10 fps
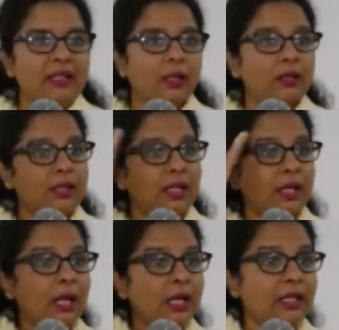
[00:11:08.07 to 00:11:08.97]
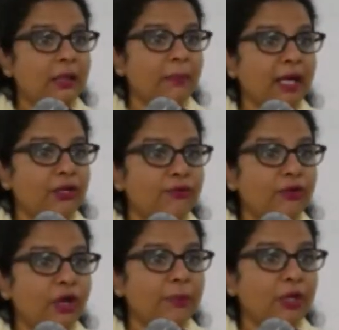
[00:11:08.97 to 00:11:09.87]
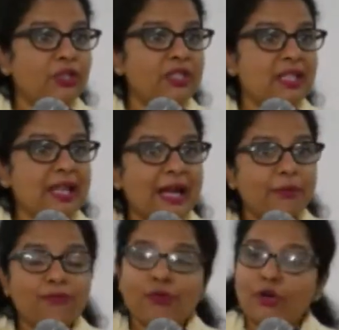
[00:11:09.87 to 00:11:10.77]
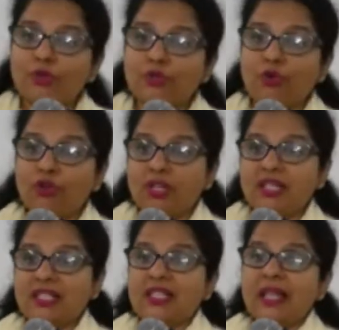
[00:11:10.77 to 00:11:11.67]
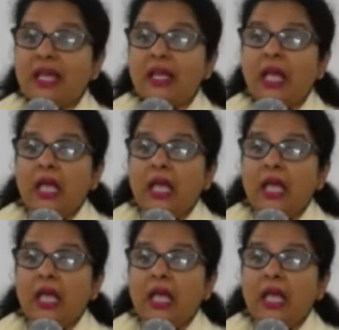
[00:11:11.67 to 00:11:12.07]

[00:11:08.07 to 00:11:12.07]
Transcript: done thing in the mind of God because the Lamb of God was already slain